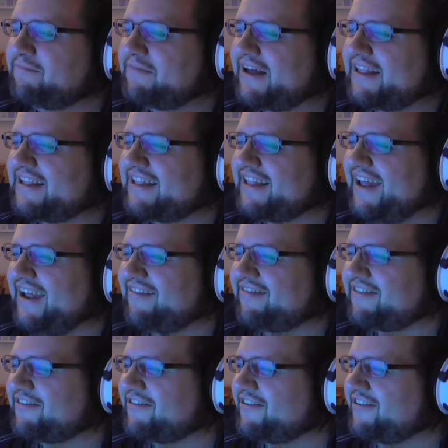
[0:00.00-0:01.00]
My Little
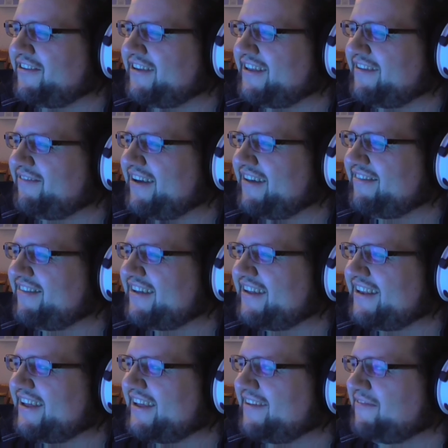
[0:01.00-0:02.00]
Ace Attorney,
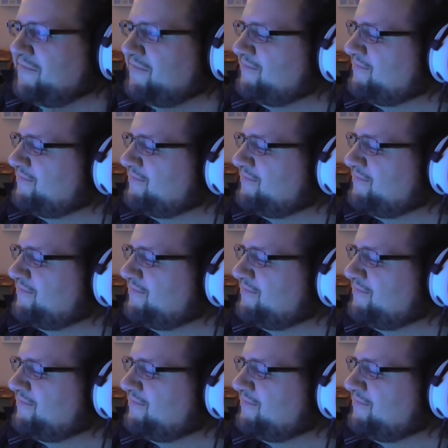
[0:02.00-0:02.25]
basically.